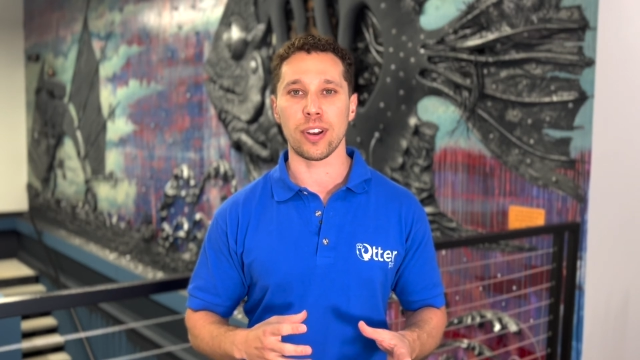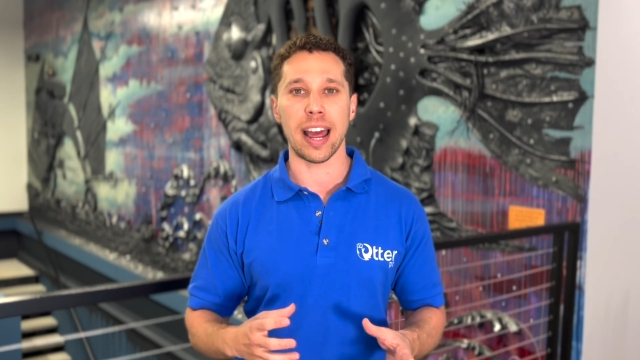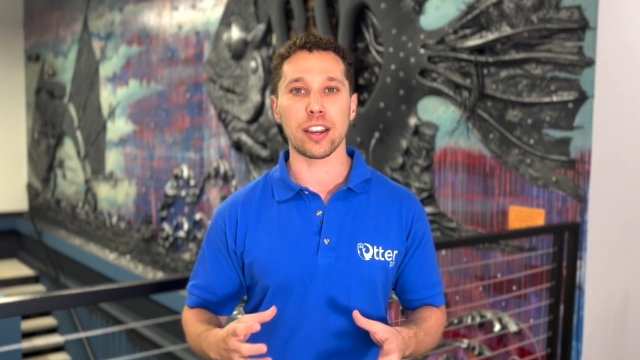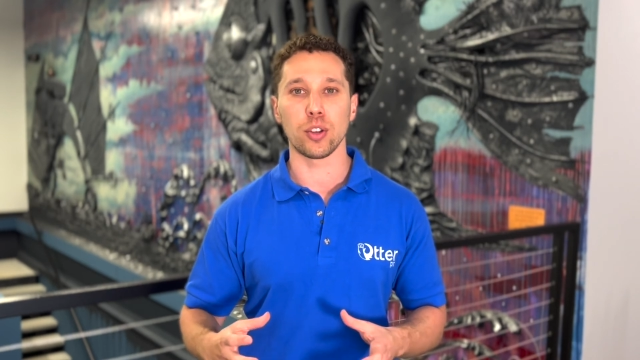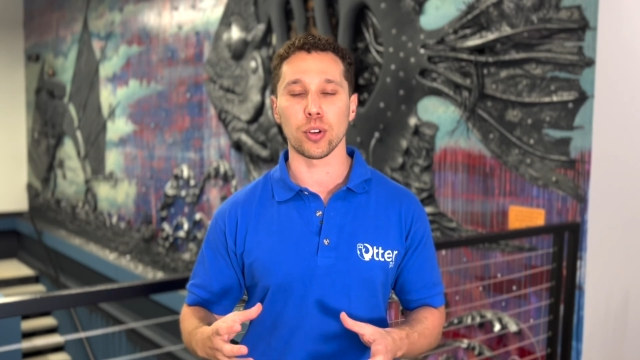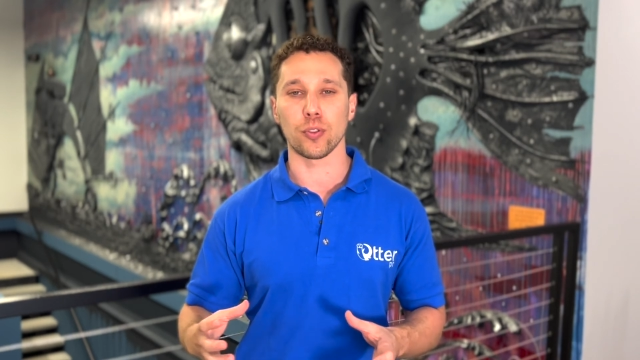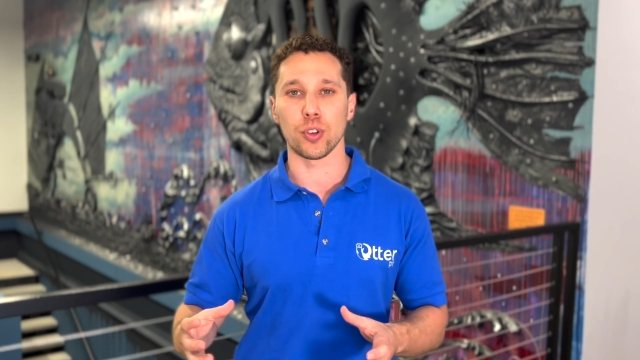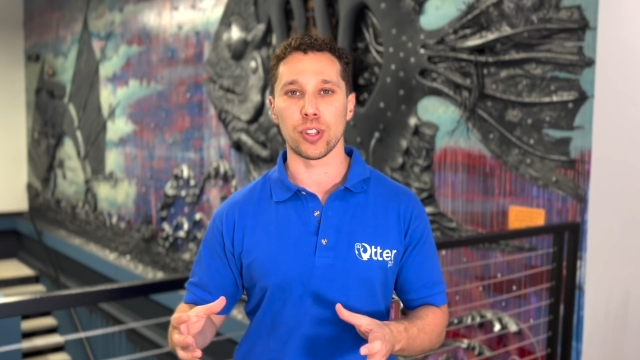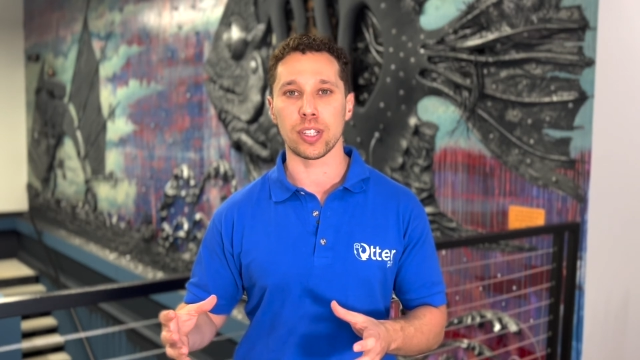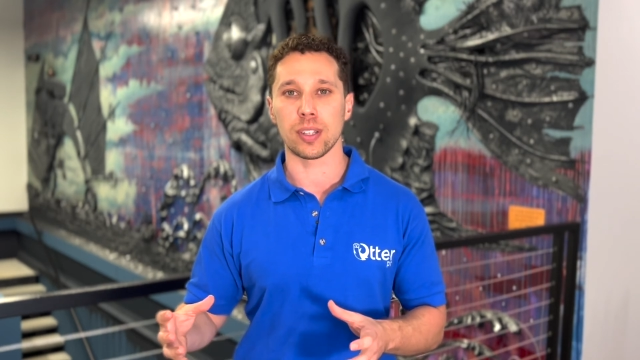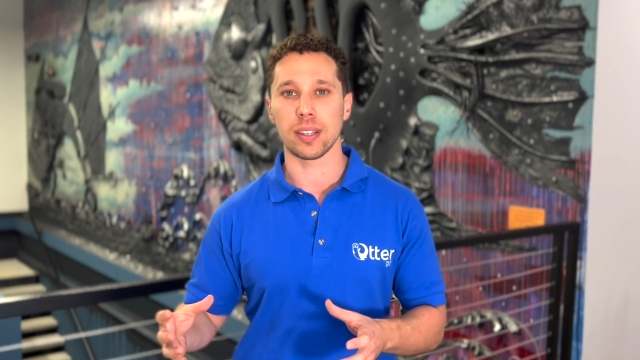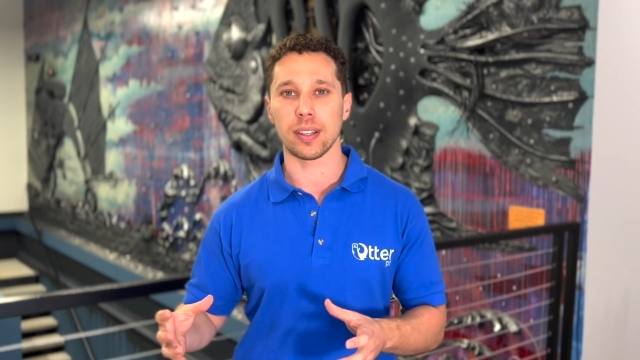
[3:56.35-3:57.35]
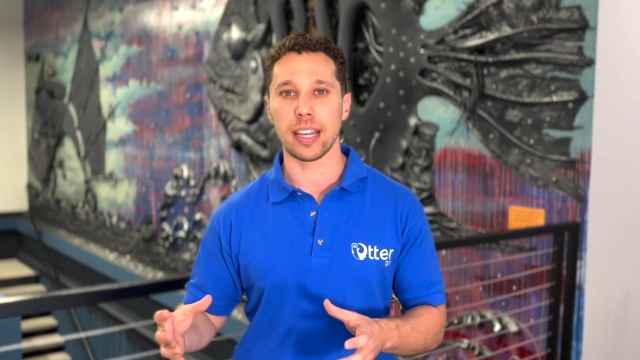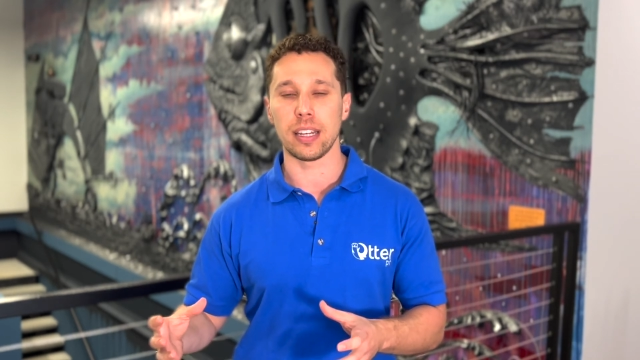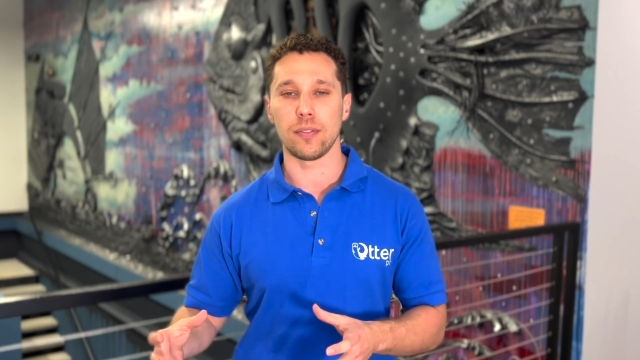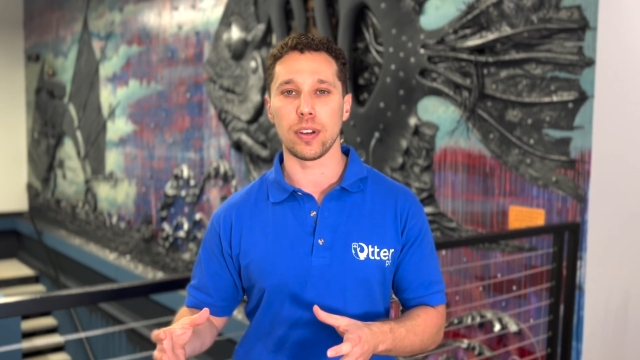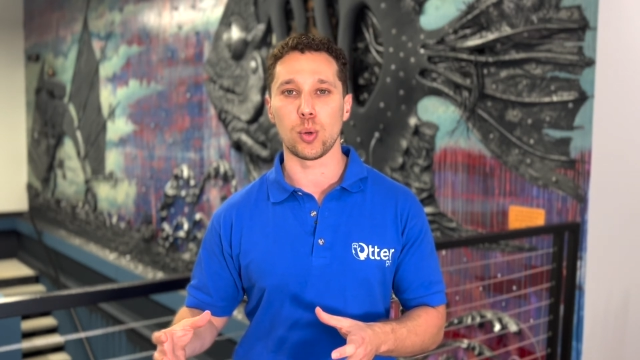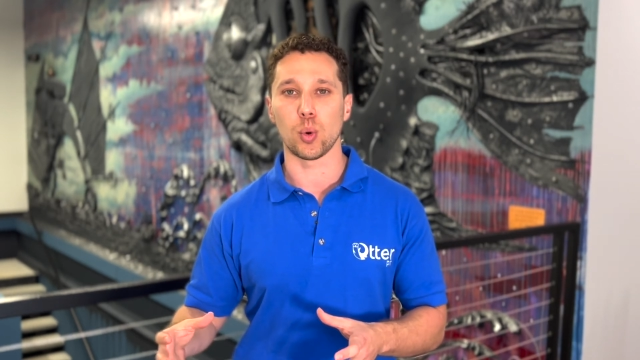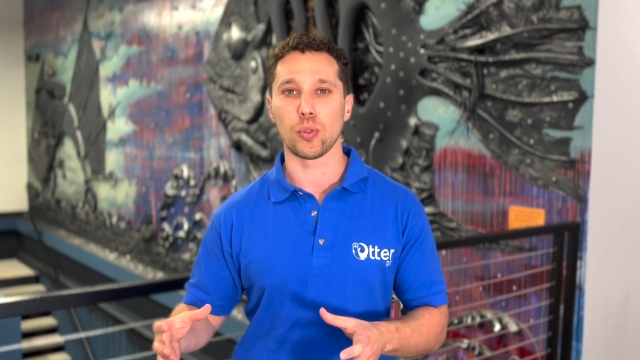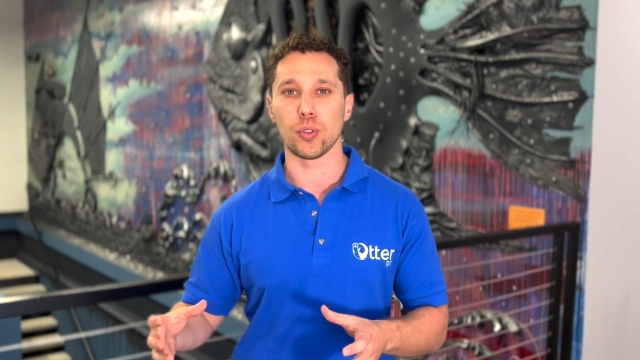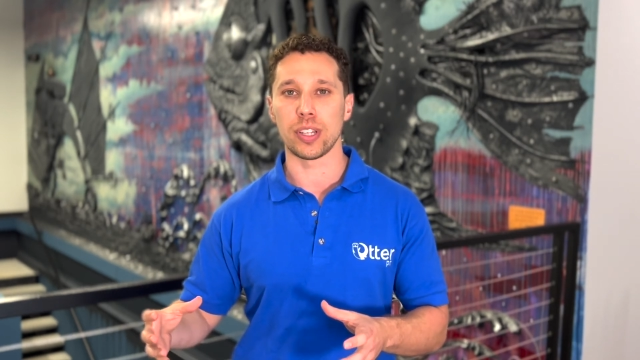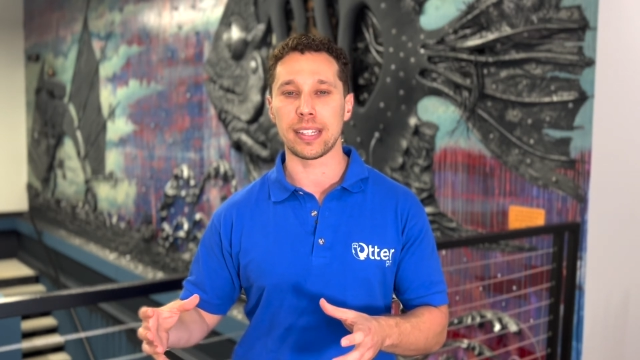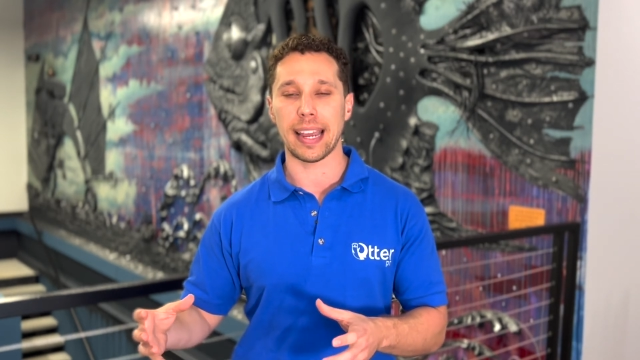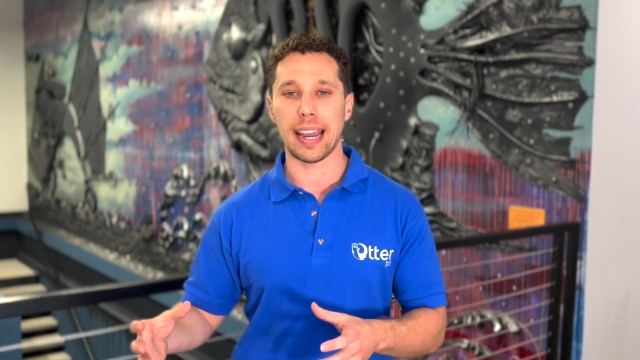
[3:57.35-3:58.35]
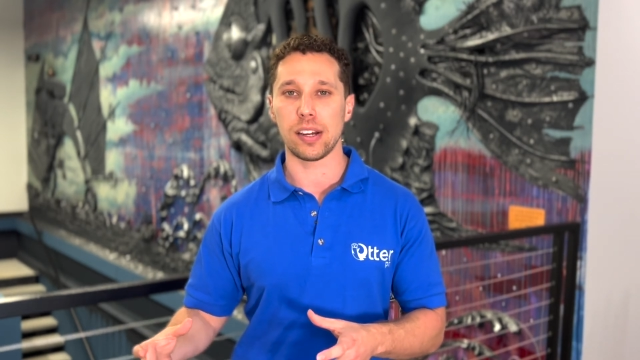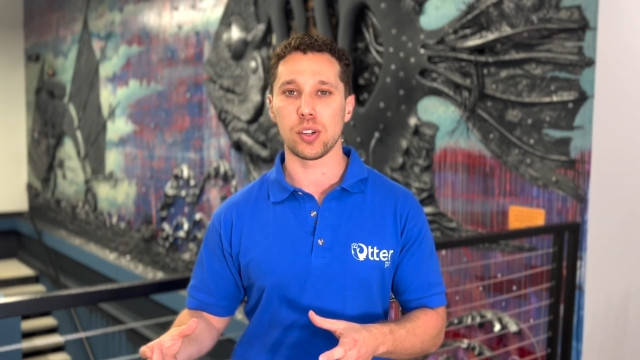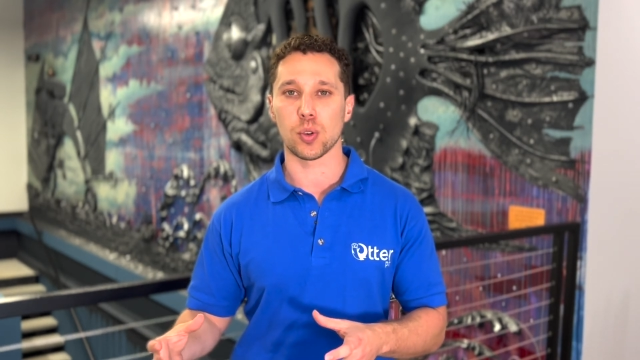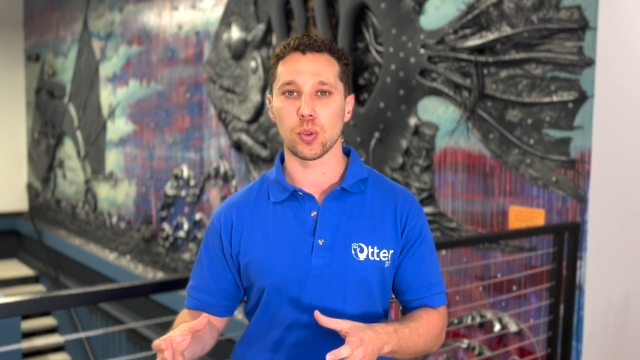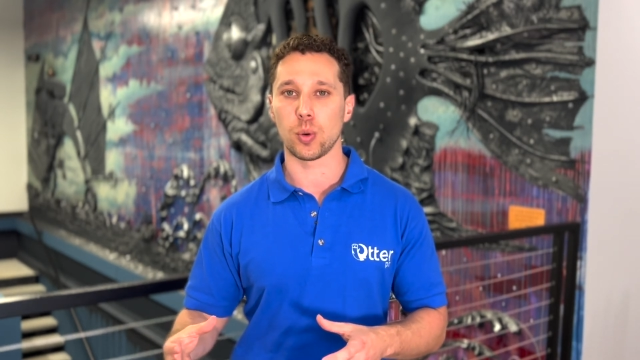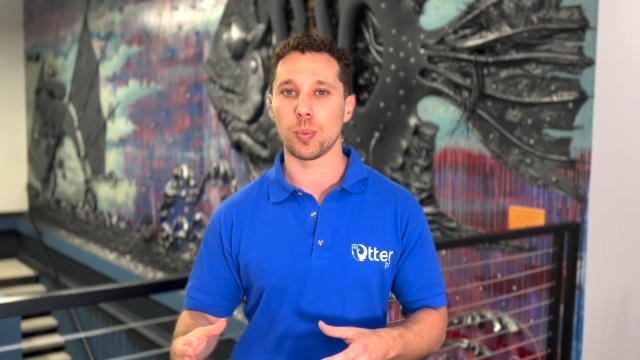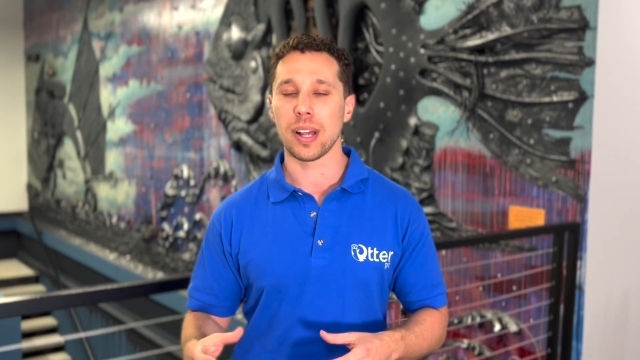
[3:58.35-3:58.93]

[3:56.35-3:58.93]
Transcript: vernacular for this individual, for this age group?